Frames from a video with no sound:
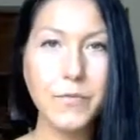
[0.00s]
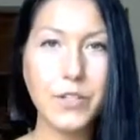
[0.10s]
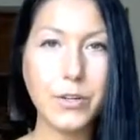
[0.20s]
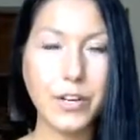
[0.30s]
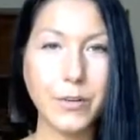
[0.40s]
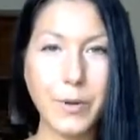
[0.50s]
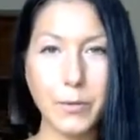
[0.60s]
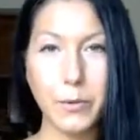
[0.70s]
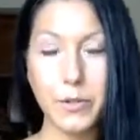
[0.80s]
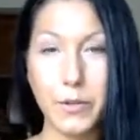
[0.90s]
triggered
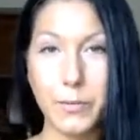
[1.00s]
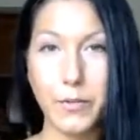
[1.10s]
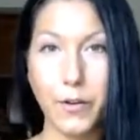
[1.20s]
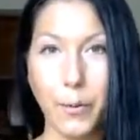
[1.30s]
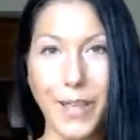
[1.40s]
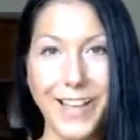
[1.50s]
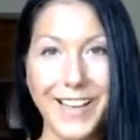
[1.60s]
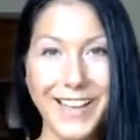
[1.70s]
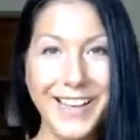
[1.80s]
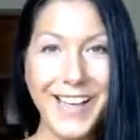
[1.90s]
people with
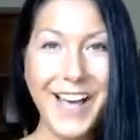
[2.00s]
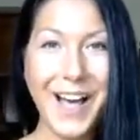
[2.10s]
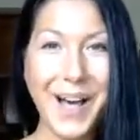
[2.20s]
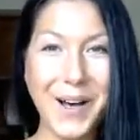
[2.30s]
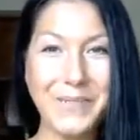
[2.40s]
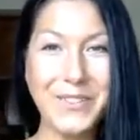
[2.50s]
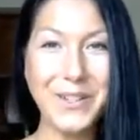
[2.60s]
tryptophobia.